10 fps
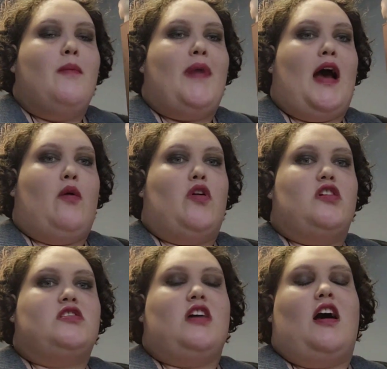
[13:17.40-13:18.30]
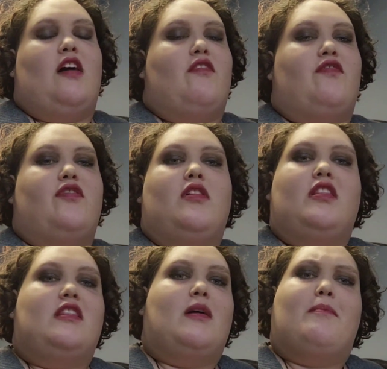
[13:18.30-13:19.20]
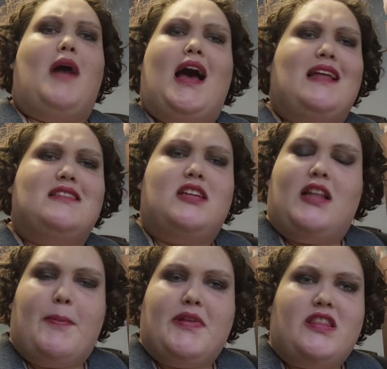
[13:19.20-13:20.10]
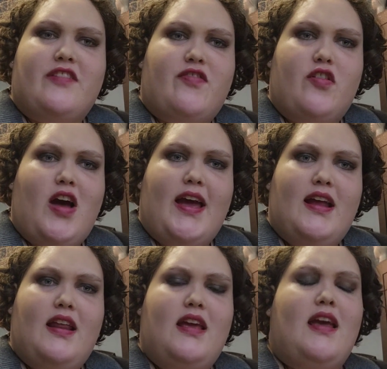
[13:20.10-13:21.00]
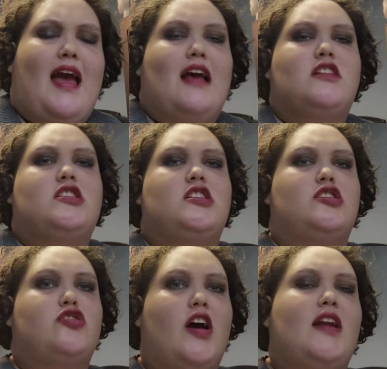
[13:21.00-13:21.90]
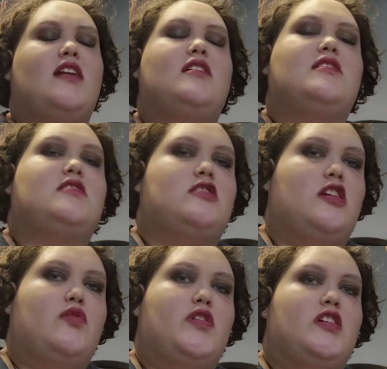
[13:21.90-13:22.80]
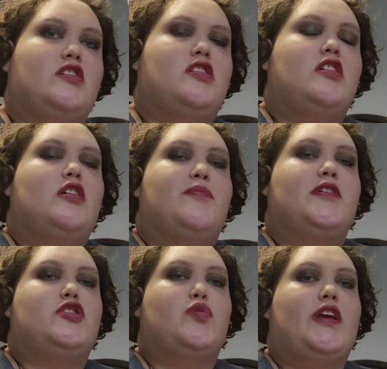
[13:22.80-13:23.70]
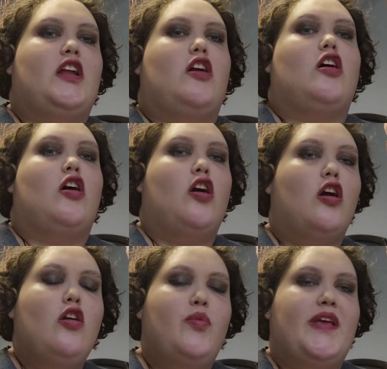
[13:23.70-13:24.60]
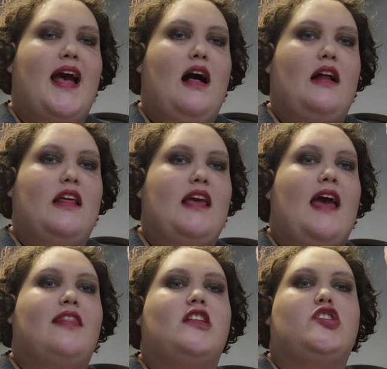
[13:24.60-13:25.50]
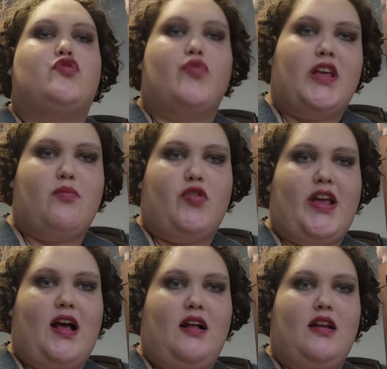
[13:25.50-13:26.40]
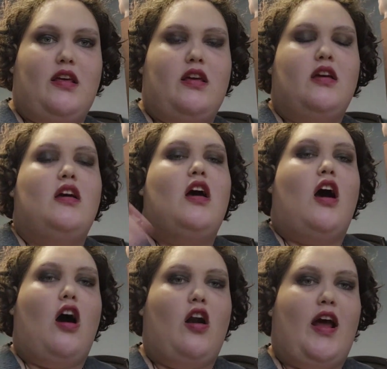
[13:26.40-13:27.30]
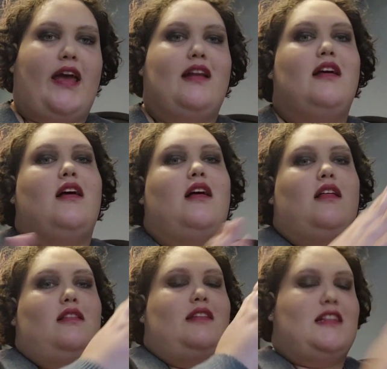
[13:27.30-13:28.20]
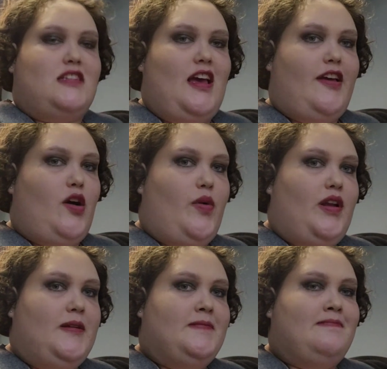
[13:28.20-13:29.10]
powers of the mind telepathy variety, and she's trying to distinguish between her reality and the dream reality. All right, let's get going.